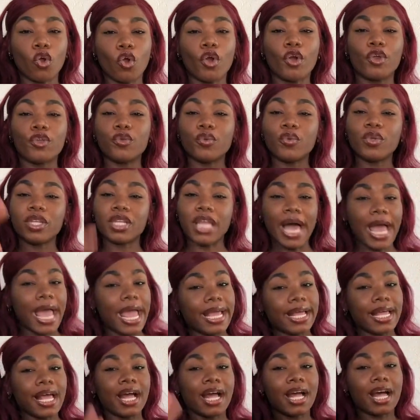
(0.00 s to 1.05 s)
you
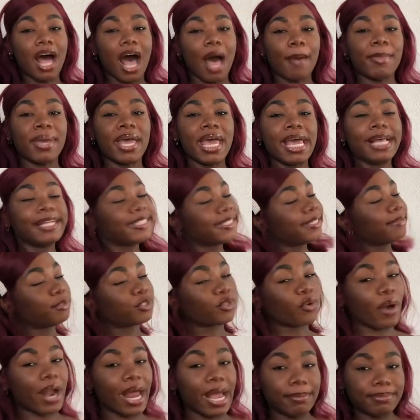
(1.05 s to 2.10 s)
like, comment, and
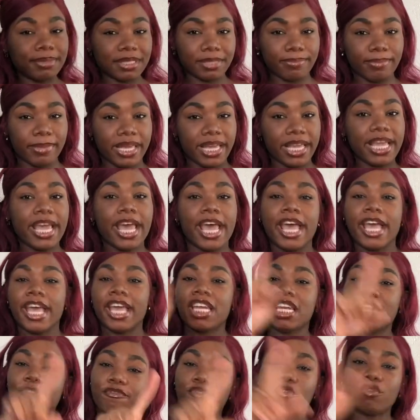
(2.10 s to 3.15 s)
subscribe to me.
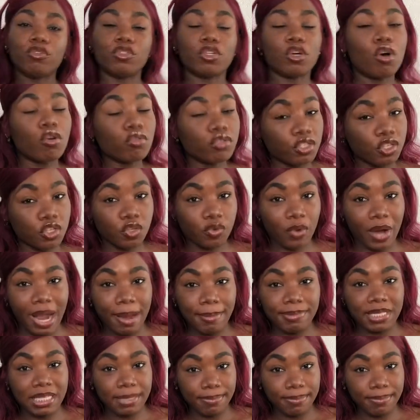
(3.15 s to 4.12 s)
And if you don't subscribe to